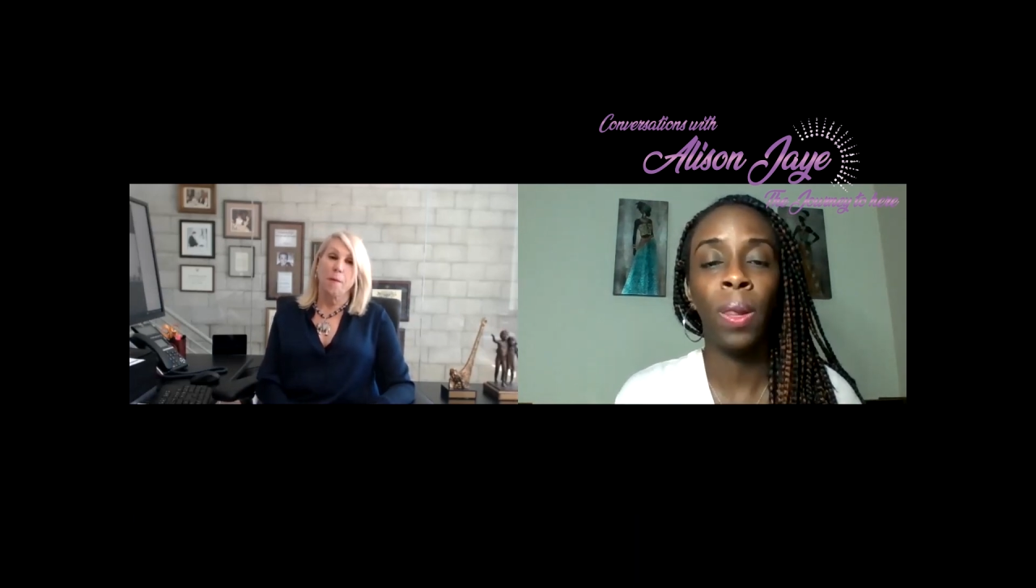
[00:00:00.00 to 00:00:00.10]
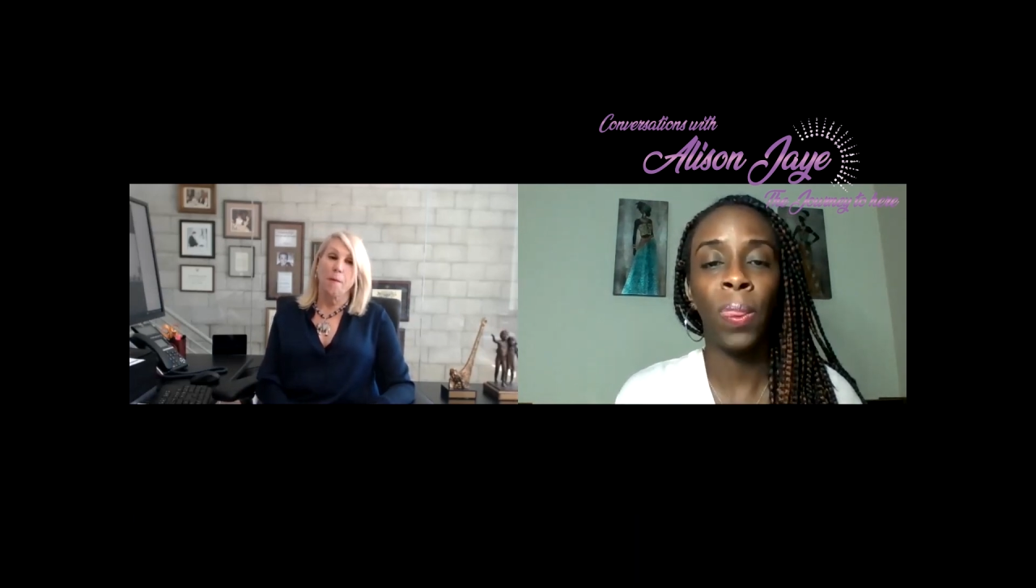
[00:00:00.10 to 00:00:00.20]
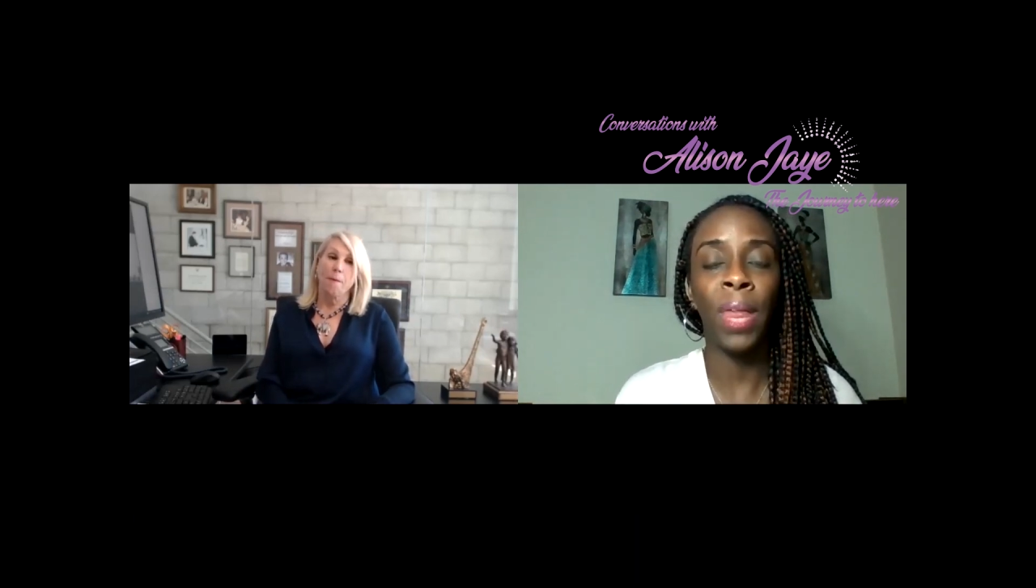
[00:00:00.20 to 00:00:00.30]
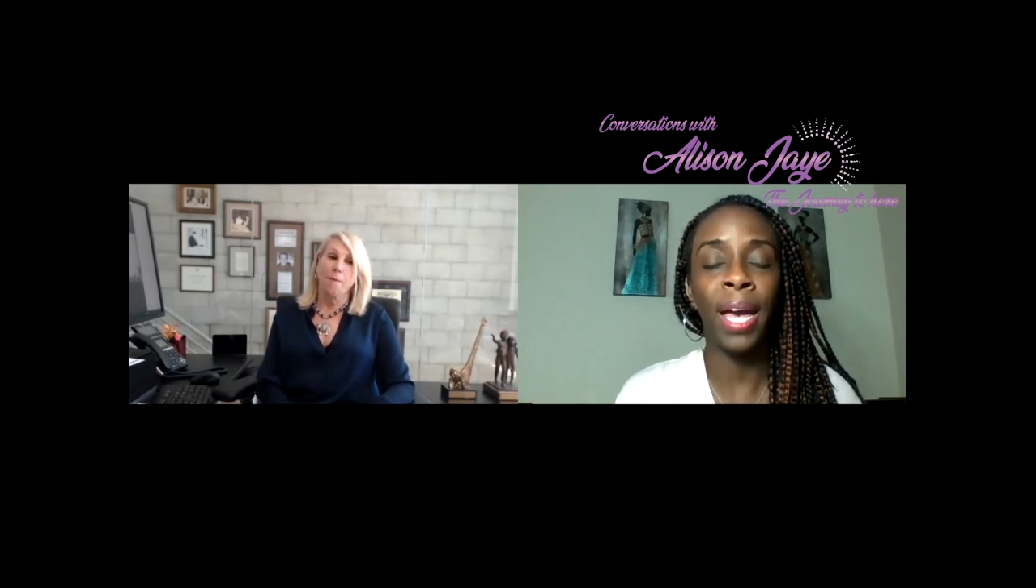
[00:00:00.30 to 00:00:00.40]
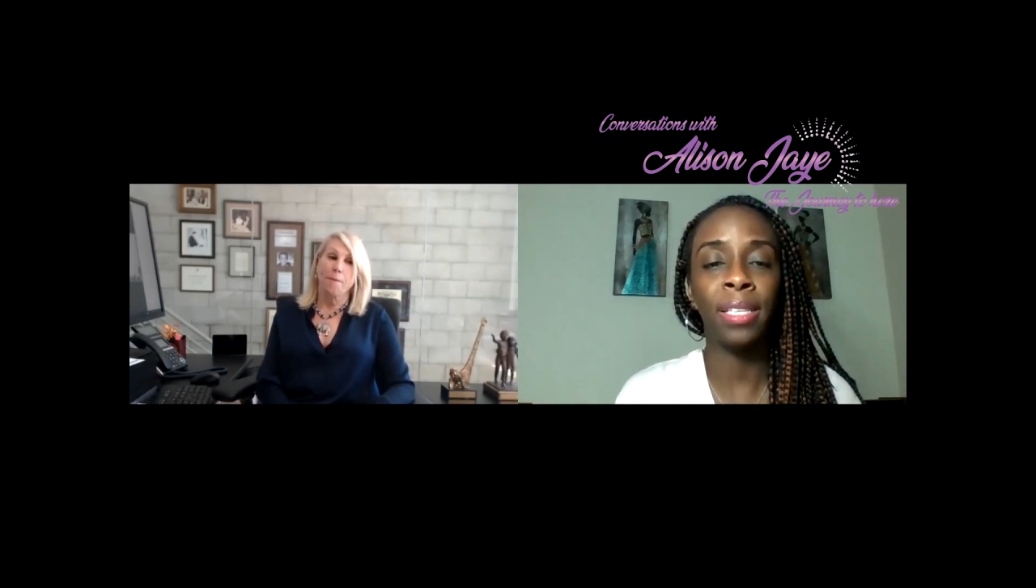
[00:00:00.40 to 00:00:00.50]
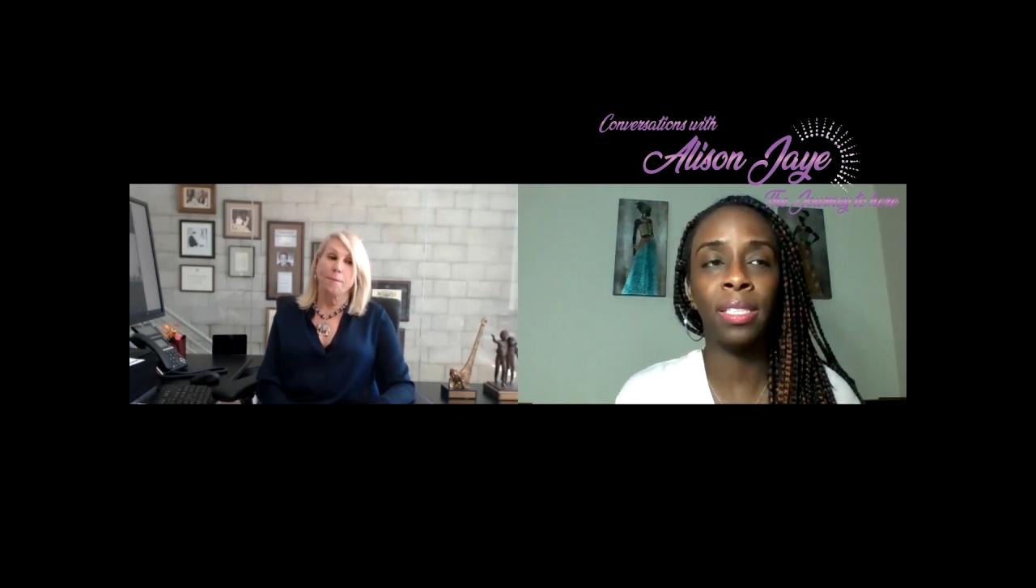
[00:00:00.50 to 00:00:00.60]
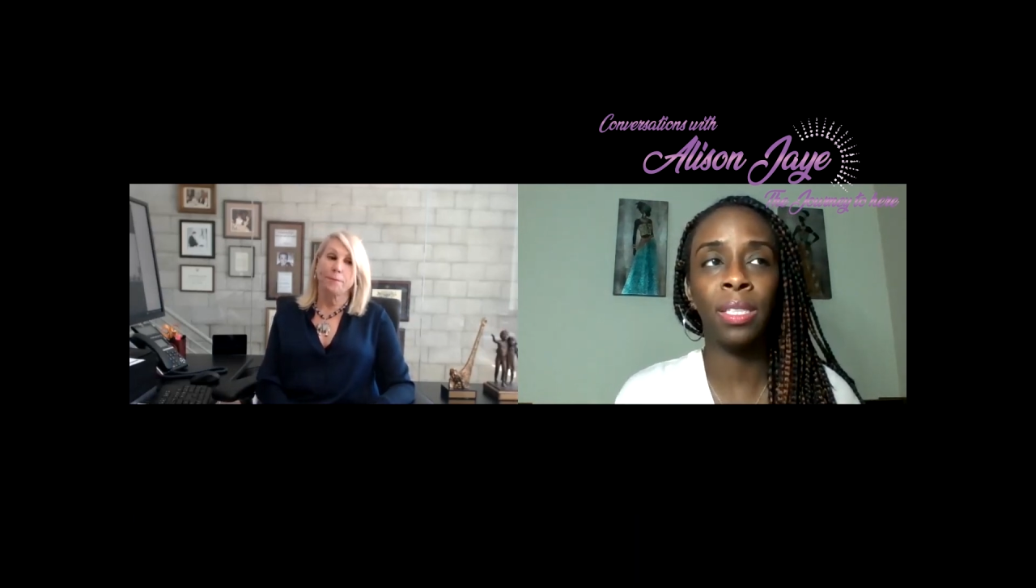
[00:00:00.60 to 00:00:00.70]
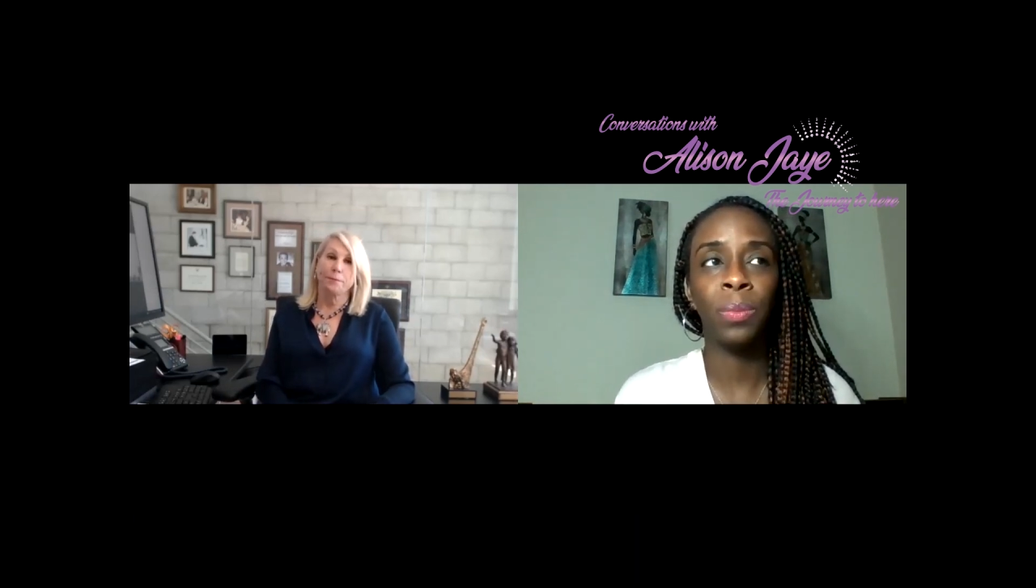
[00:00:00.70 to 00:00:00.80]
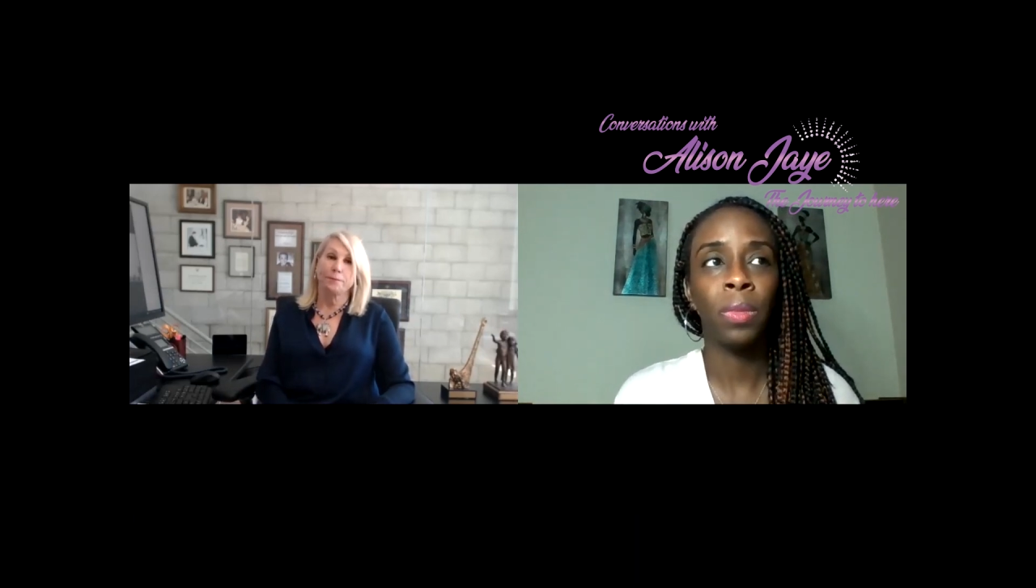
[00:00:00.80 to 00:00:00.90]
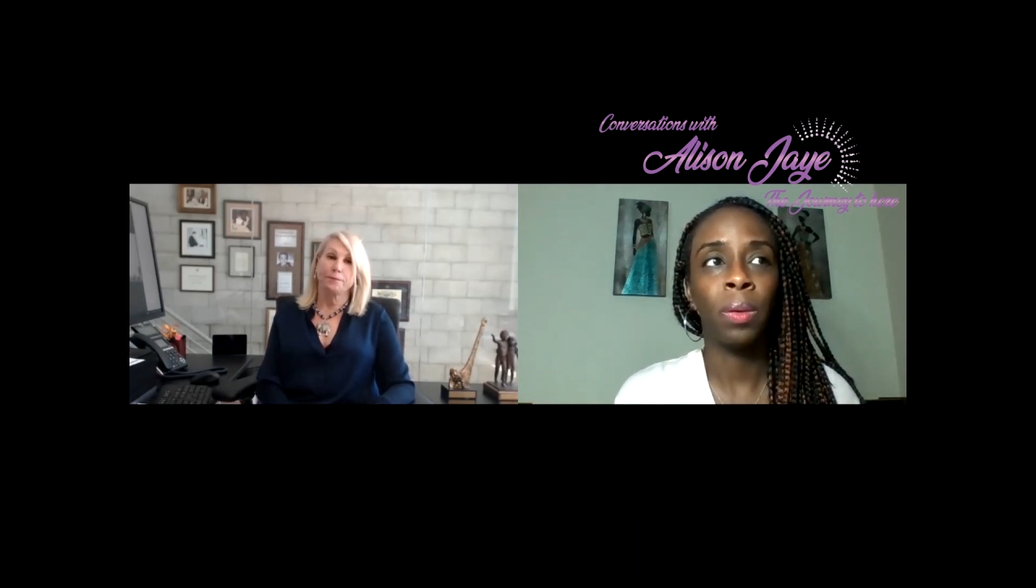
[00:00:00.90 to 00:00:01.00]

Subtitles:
that's